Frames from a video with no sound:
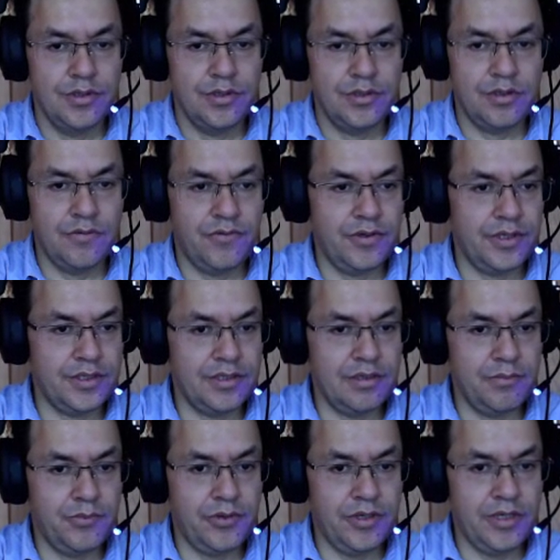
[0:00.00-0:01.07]
So for
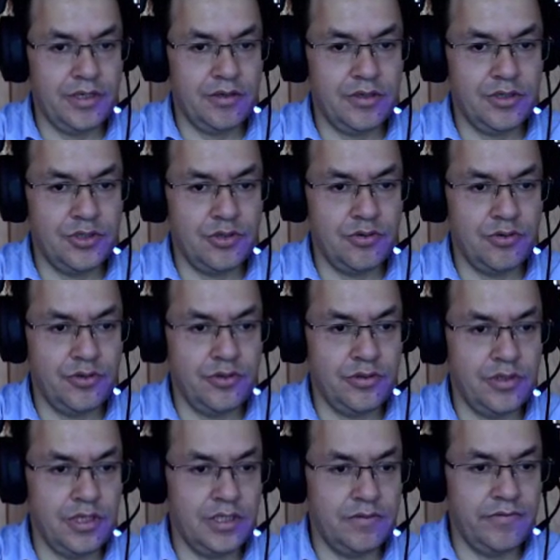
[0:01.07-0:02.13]
example, I'm gonna show you this